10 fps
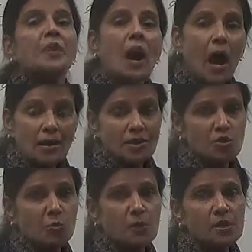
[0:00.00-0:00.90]

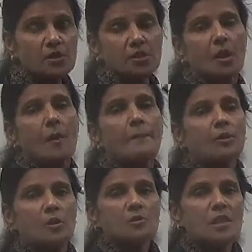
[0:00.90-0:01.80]
untouchables,
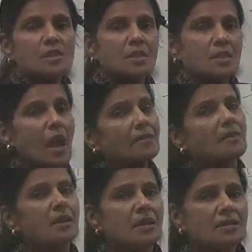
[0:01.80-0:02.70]
because the
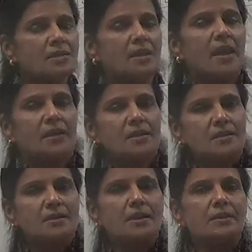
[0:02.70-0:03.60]
Sanatanis, they
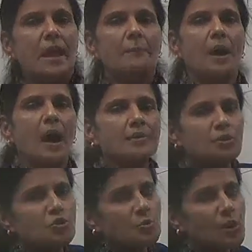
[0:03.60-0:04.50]
considered them
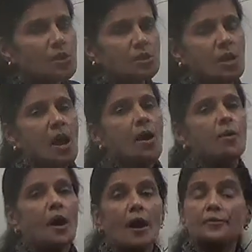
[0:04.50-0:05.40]
untouchables
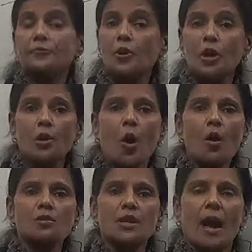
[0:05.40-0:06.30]
and for a
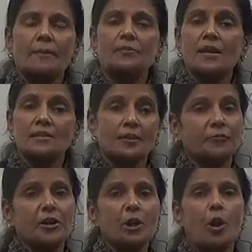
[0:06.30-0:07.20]
long time they
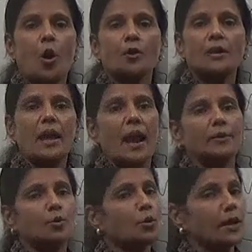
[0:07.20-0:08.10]
suffered a lot they had
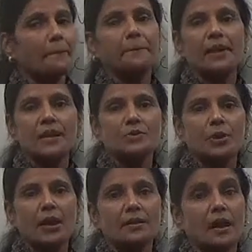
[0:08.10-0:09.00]
no temple
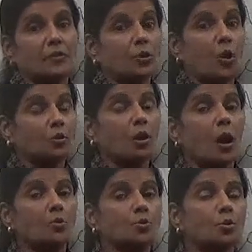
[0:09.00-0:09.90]
entry they were not
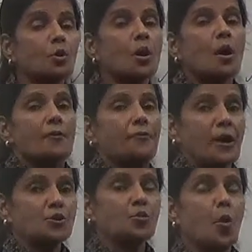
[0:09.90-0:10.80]
allowed to
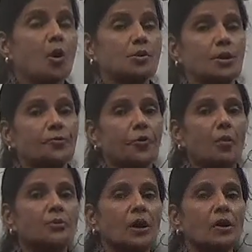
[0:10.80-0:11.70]
fetch water
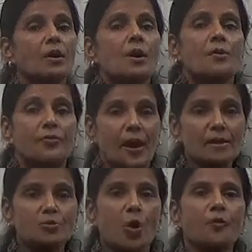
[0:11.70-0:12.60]
from the
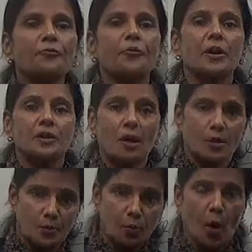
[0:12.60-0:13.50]
wells of uh, the
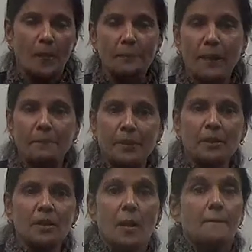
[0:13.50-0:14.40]
common people
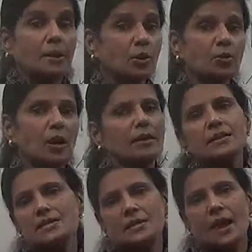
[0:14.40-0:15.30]
particularly the
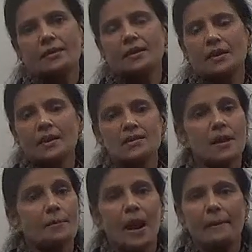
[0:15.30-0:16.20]
sanatanis the
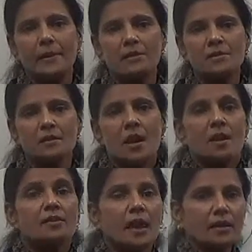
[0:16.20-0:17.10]
brahmins
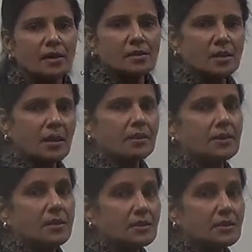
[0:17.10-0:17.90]
they considered this